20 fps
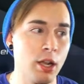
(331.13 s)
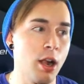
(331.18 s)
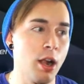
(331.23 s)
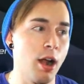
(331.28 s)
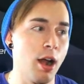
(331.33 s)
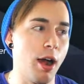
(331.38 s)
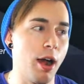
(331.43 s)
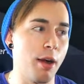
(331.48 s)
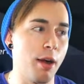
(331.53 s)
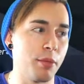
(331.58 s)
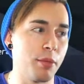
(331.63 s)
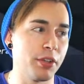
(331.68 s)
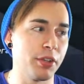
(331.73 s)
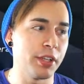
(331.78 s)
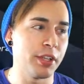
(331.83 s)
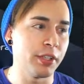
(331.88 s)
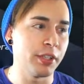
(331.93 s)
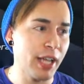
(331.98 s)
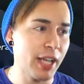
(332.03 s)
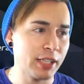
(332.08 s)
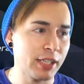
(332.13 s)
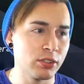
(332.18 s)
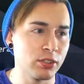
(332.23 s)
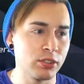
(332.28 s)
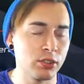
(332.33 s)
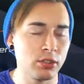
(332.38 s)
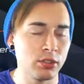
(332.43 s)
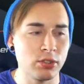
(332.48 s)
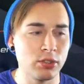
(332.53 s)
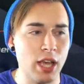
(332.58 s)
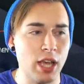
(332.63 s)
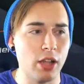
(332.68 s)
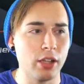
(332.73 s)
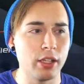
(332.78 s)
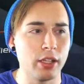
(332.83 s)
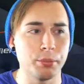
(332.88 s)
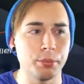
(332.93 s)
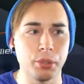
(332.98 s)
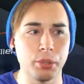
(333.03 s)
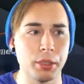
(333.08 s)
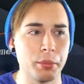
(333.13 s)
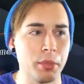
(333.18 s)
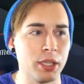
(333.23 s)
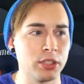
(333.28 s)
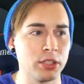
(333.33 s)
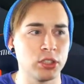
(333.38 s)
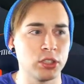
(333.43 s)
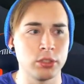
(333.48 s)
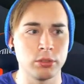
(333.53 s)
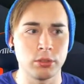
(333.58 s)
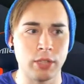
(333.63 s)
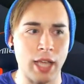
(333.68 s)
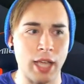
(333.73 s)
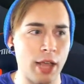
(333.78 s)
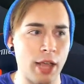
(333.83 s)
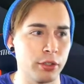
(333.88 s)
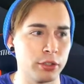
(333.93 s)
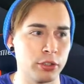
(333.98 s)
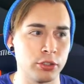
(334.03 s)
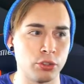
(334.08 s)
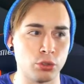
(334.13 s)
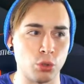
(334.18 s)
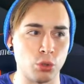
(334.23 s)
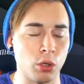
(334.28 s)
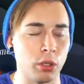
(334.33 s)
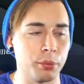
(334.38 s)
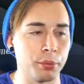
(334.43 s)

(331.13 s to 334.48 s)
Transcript: Then the next talent, pretty much Gathering the Storm.